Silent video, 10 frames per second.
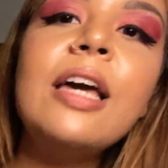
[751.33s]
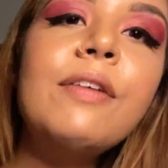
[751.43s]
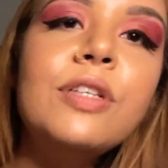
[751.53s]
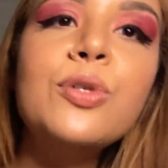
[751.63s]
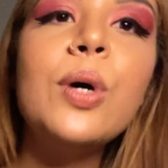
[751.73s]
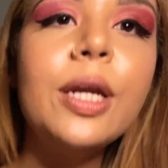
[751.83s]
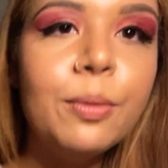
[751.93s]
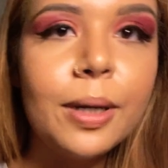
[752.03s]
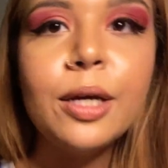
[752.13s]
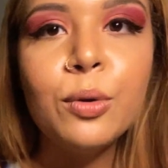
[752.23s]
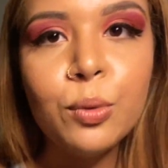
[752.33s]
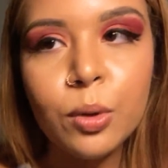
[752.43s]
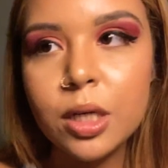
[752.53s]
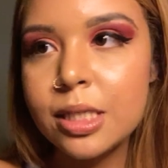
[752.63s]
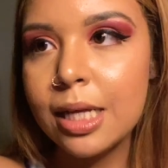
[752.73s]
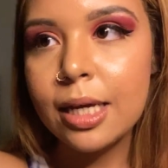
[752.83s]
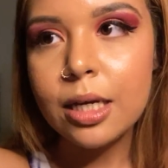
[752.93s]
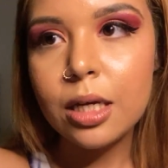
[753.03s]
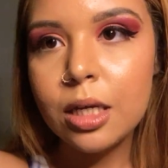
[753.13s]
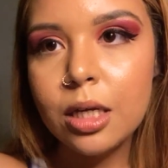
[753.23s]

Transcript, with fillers: give it to anybody who works like